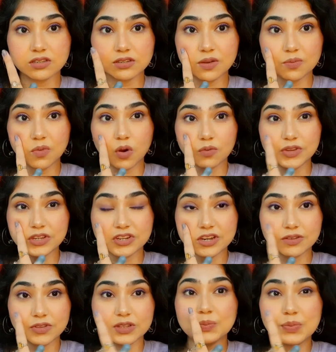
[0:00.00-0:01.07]
This is a mauve
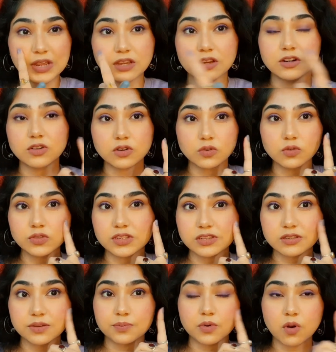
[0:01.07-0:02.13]
shade with pink undertone.
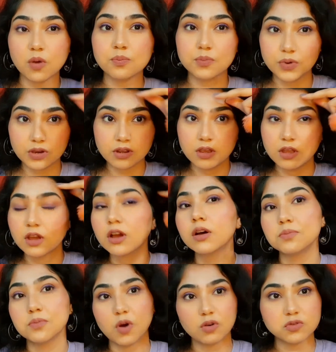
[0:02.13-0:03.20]
This is a proper
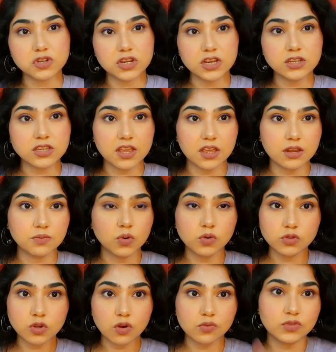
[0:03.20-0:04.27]
mauve shade, and
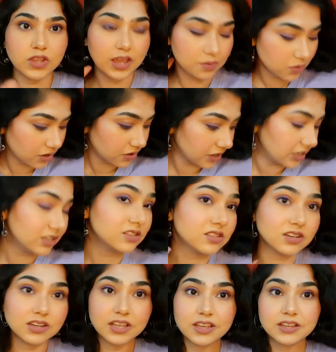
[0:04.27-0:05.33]
both of them are really
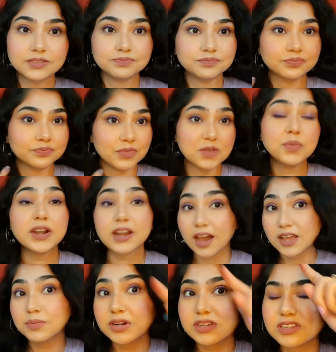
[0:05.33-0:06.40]
stunning, but
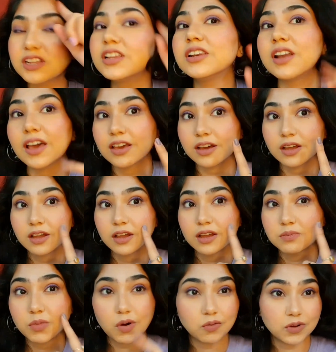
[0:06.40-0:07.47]
I personally like
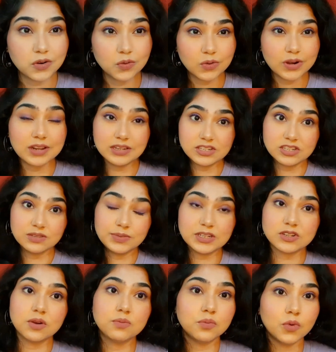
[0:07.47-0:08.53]
Mauve Aurore a little
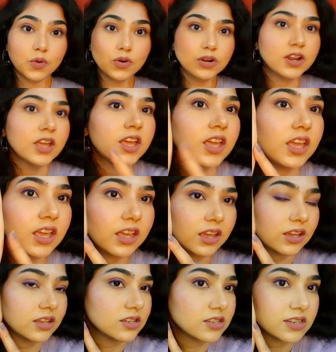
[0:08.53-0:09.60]
bit more.
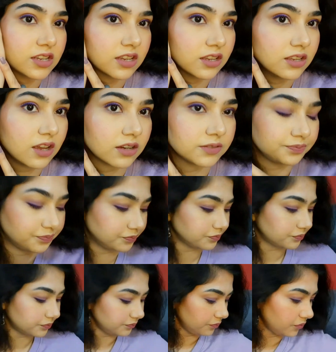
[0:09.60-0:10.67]
And yeah,
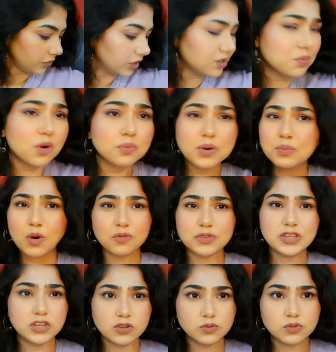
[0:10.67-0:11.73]
it's a proper mauve
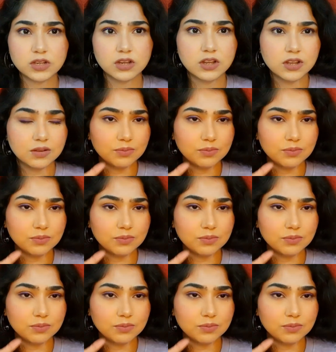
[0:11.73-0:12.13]
nude